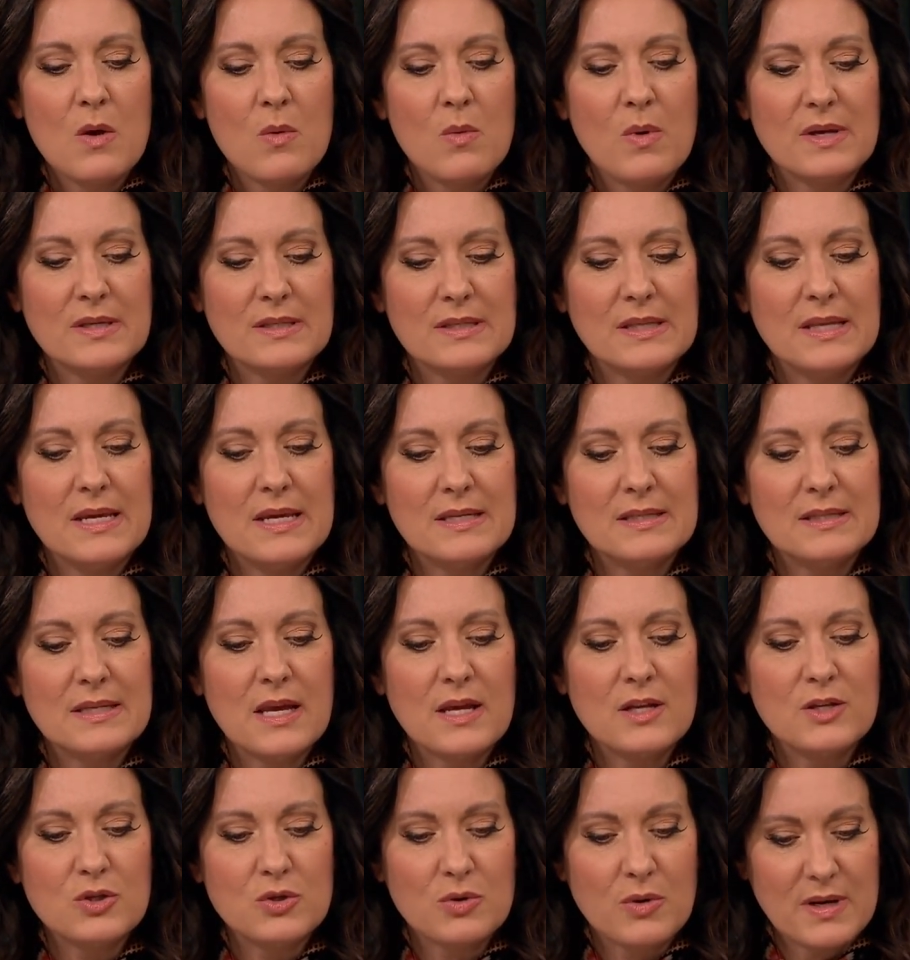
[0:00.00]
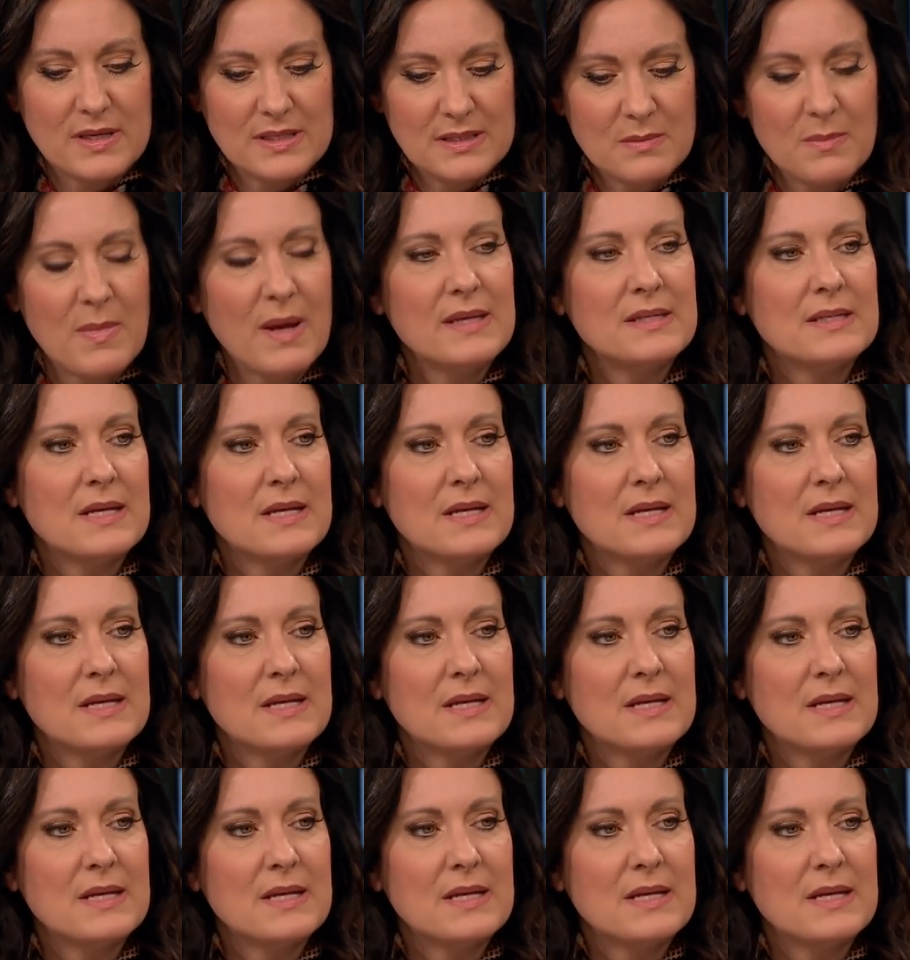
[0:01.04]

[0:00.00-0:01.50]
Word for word: was Lysa, trust my